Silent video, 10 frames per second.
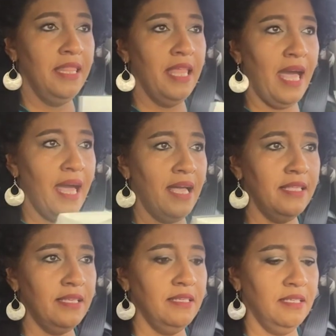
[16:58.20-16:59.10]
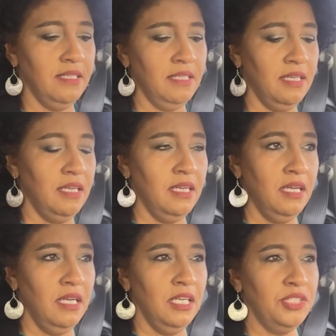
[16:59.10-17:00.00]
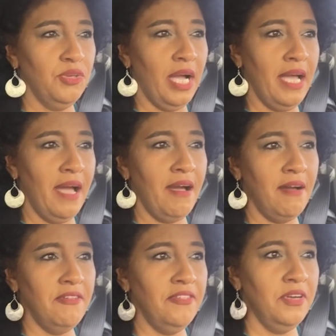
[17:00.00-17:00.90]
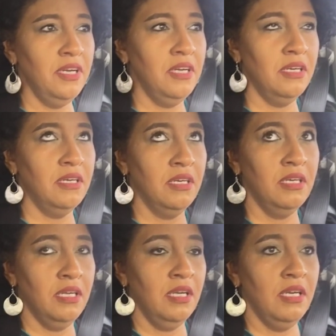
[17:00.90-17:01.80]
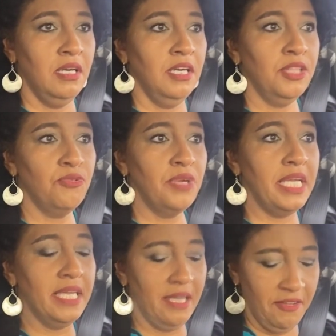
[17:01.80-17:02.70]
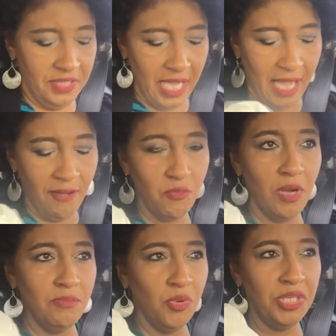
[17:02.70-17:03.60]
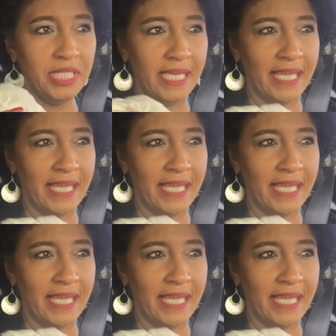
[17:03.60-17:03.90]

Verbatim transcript: that. So I have three gifts. I have one more to